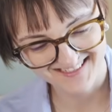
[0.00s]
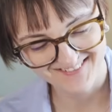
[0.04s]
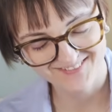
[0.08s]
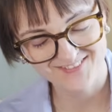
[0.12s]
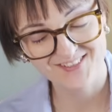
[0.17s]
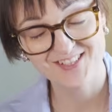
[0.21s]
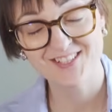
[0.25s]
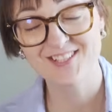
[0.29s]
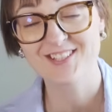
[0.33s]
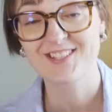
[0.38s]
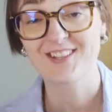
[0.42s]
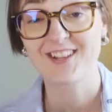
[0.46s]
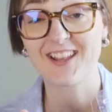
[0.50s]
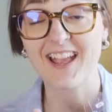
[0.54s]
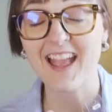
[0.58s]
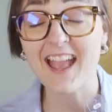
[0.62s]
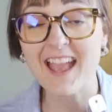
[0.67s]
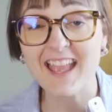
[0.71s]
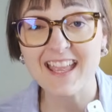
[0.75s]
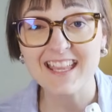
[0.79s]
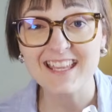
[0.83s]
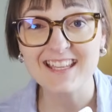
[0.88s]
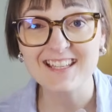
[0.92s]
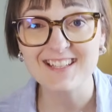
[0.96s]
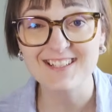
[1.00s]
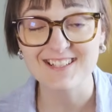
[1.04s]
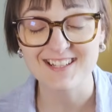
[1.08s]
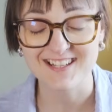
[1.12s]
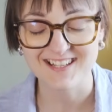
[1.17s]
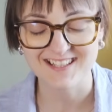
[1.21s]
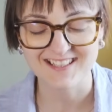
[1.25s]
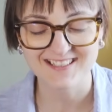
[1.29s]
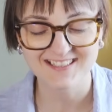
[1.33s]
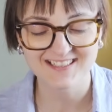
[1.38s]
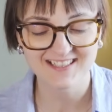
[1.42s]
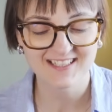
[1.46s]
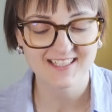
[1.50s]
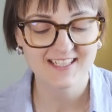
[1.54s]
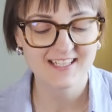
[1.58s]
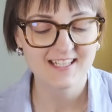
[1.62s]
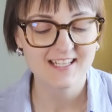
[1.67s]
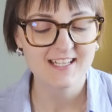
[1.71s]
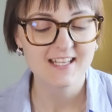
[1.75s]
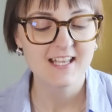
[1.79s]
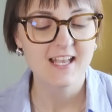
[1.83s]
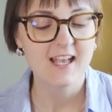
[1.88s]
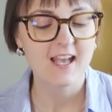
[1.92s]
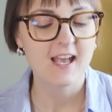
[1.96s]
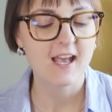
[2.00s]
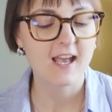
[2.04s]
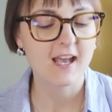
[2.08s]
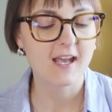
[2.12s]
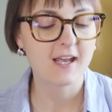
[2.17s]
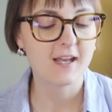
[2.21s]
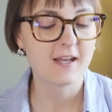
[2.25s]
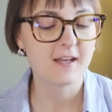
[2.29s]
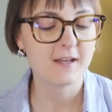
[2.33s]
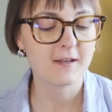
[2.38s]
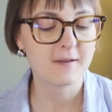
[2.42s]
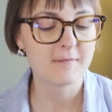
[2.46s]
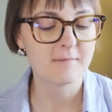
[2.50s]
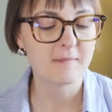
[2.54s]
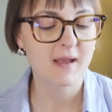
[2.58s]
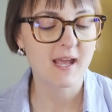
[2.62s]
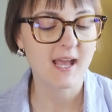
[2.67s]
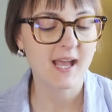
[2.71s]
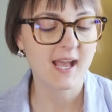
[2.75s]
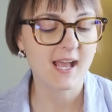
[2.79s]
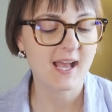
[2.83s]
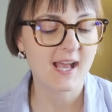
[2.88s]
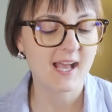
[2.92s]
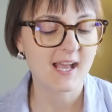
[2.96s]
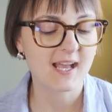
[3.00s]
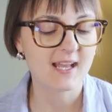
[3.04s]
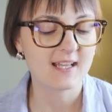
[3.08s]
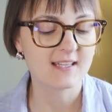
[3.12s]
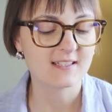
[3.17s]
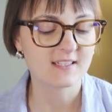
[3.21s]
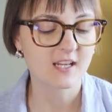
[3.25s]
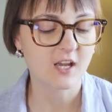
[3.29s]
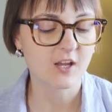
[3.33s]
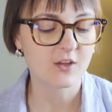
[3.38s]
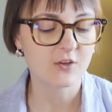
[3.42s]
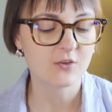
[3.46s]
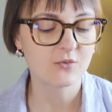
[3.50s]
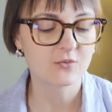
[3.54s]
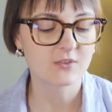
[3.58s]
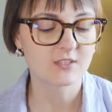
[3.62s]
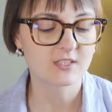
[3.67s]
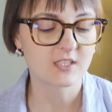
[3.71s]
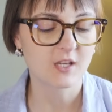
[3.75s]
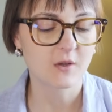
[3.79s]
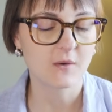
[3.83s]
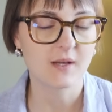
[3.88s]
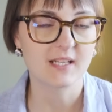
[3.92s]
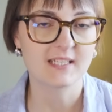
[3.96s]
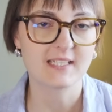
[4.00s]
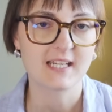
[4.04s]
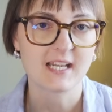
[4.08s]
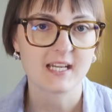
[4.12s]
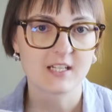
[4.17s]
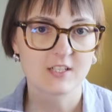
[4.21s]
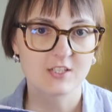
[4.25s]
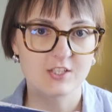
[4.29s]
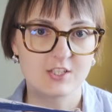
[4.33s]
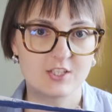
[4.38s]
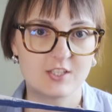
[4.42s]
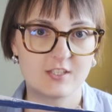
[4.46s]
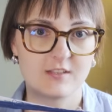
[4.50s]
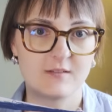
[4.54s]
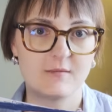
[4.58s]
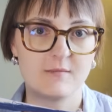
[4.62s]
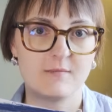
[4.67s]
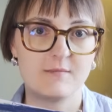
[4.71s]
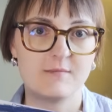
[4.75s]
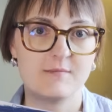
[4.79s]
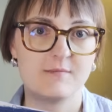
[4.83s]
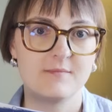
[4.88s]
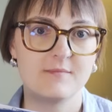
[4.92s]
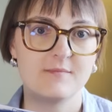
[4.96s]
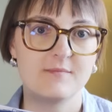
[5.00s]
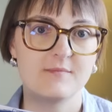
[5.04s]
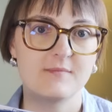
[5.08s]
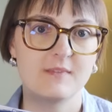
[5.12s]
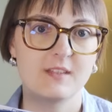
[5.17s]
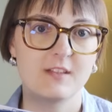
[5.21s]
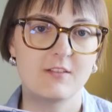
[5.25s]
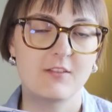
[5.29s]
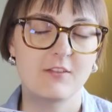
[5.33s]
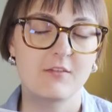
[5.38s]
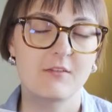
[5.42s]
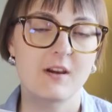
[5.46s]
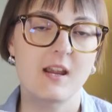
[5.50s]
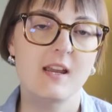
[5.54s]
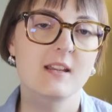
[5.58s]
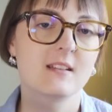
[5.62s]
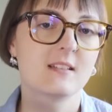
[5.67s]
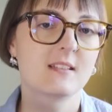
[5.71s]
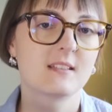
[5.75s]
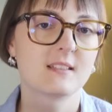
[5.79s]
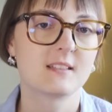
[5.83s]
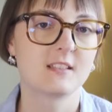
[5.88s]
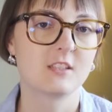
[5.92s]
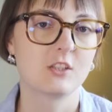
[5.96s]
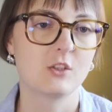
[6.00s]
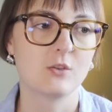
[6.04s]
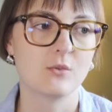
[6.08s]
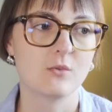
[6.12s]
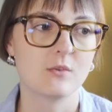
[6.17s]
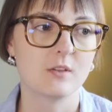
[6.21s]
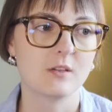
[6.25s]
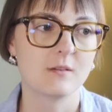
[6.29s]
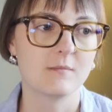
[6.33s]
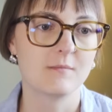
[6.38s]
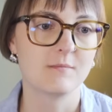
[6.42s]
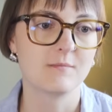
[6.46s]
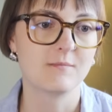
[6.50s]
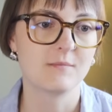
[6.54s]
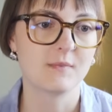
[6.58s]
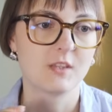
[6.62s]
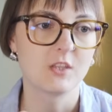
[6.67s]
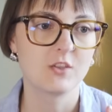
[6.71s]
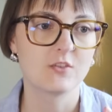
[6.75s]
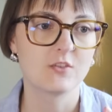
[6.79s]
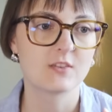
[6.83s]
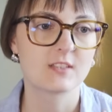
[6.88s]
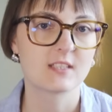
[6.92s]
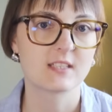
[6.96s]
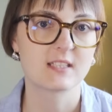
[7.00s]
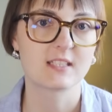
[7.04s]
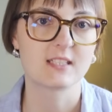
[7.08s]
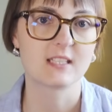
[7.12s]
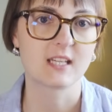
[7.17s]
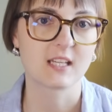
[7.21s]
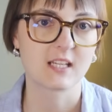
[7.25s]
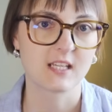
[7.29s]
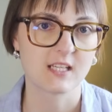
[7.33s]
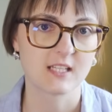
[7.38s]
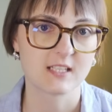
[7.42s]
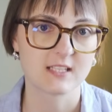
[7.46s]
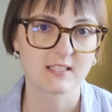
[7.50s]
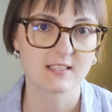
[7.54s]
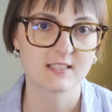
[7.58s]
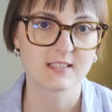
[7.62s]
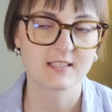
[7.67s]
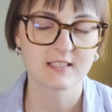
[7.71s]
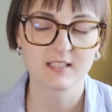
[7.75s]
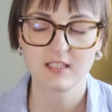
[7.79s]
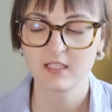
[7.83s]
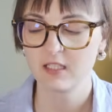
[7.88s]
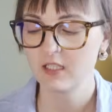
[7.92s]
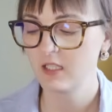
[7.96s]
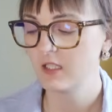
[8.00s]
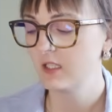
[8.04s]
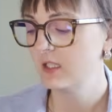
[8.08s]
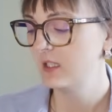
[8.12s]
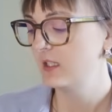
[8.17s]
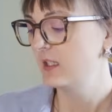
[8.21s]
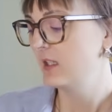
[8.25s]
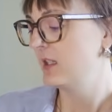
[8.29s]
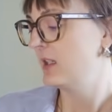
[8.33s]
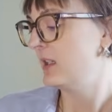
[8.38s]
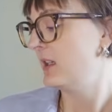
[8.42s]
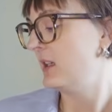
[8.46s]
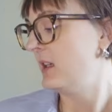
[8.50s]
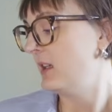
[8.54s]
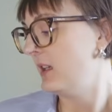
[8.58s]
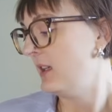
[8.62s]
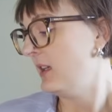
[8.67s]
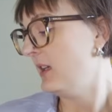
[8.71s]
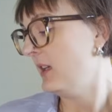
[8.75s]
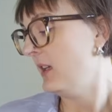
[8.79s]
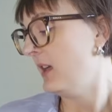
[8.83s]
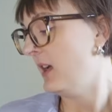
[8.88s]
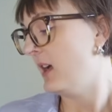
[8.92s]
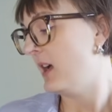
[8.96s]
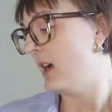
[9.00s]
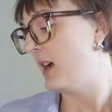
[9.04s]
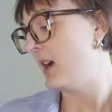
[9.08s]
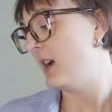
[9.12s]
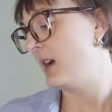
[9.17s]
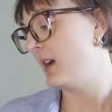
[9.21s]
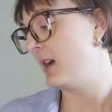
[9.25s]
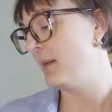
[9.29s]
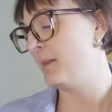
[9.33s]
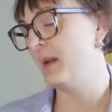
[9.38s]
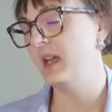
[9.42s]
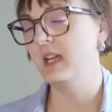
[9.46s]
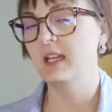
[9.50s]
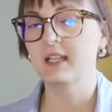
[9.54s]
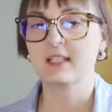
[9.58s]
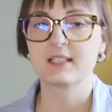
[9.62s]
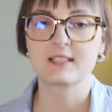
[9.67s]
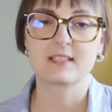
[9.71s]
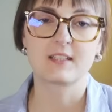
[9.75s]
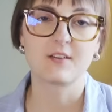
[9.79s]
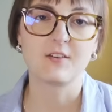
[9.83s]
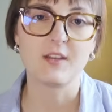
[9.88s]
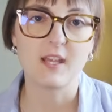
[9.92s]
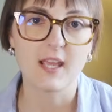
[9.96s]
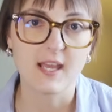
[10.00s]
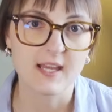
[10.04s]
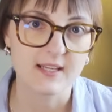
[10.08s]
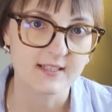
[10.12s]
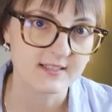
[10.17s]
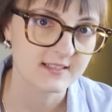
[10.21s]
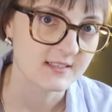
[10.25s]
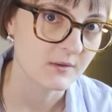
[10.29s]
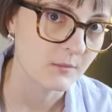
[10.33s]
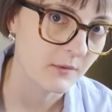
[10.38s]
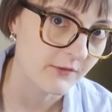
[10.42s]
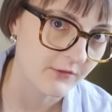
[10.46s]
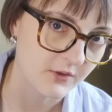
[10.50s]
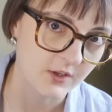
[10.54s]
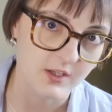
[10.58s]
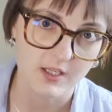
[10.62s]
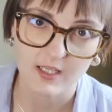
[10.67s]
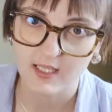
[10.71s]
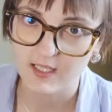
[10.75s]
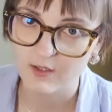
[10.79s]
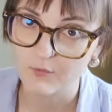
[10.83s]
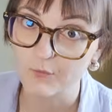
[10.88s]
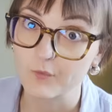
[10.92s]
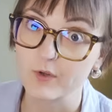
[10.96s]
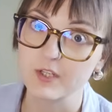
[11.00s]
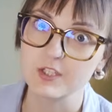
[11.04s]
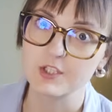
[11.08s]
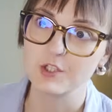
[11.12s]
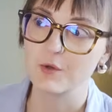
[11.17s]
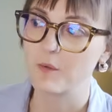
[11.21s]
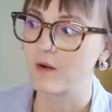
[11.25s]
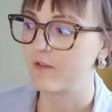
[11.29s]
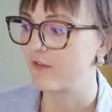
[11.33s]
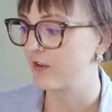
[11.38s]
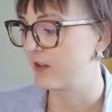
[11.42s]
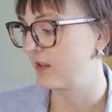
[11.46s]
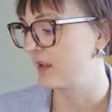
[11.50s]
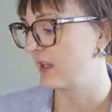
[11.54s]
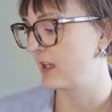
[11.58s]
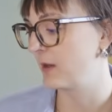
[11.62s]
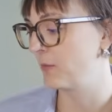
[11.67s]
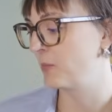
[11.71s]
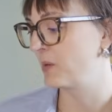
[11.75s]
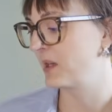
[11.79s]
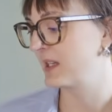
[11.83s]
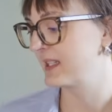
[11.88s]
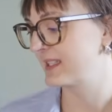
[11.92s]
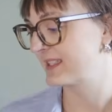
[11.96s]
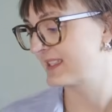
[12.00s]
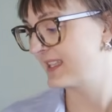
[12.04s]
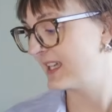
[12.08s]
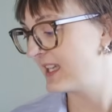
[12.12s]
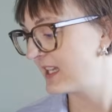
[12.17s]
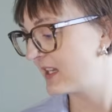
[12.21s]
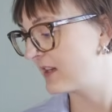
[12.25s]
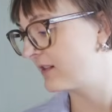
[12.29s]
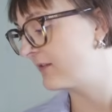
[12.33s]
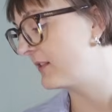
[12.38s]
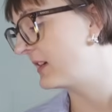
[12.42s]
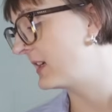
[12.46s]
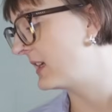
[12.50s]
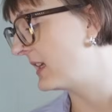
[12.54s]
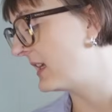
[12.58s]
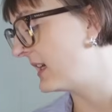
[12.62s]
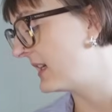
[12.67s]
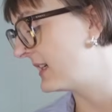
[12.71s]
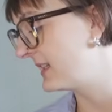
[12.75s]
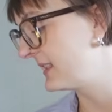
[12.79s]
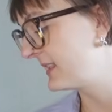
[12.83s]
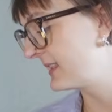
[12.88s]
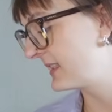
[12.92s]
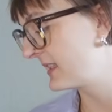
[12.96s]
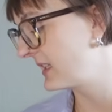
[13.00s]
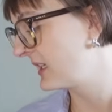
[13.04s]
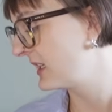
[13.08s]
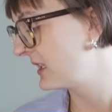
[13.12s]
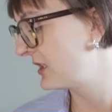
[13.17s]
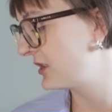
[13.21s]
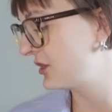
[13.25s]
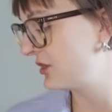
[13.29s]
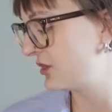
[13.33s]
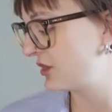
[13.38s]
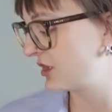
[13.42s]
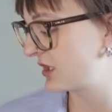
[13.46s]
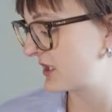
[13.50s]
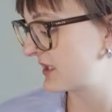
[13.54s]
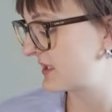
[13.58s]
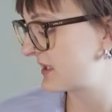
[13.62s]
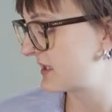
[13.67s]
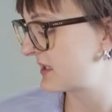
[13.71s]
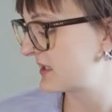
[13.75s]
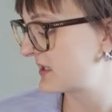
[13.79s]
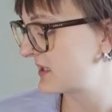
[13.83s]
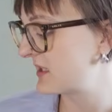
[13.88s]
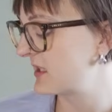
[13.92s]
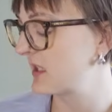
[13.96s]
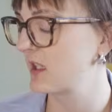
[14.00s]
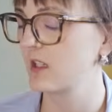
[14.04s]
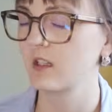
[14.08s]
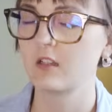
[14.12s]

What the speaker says: which took ages. And I also attached them, the threads to them, used the stickers. So yeah, so we've got to like redo everything, because then I realised just